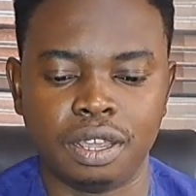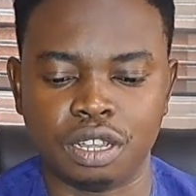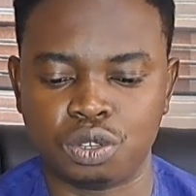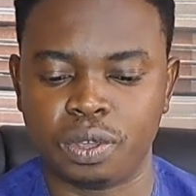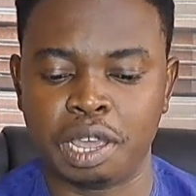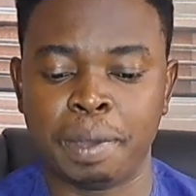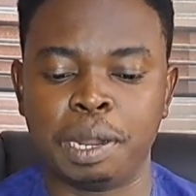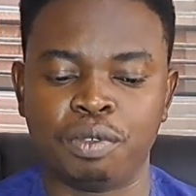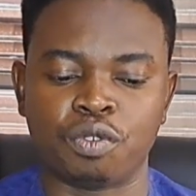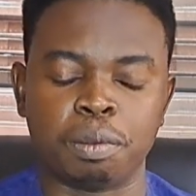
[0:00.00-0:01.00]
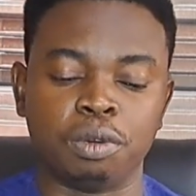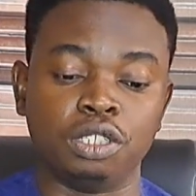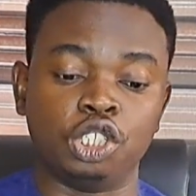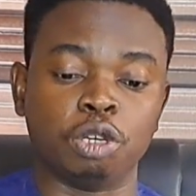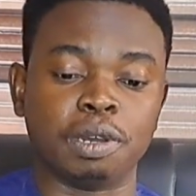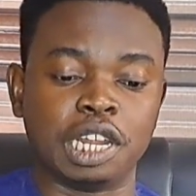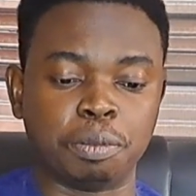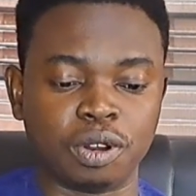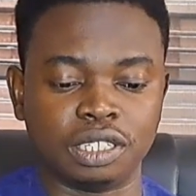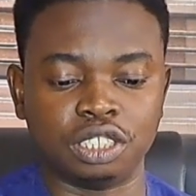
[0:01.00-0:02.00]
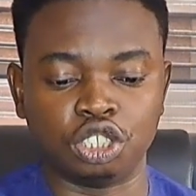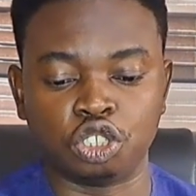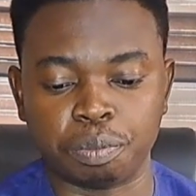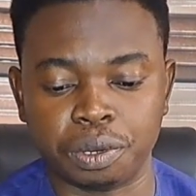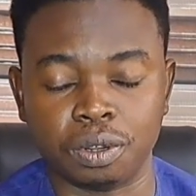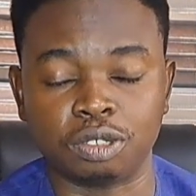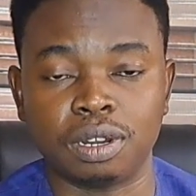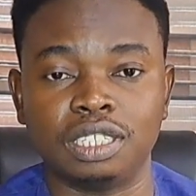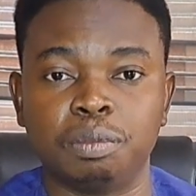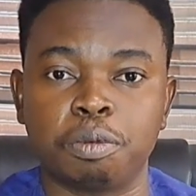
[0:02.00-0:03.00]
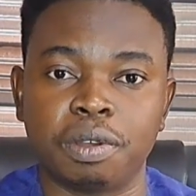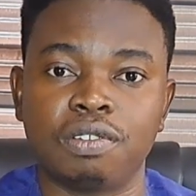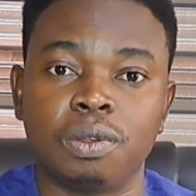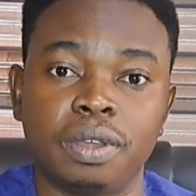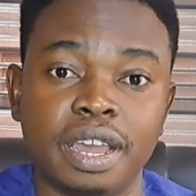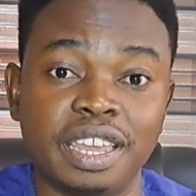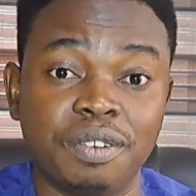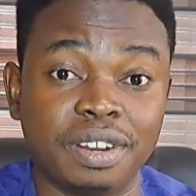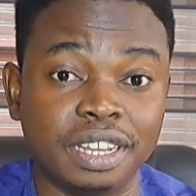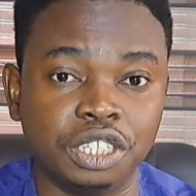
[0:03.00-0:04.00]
Yeah, so again, my name is Raymond Ijeomah, and I'm a real estate entrepreneur as well as a property lawyer here in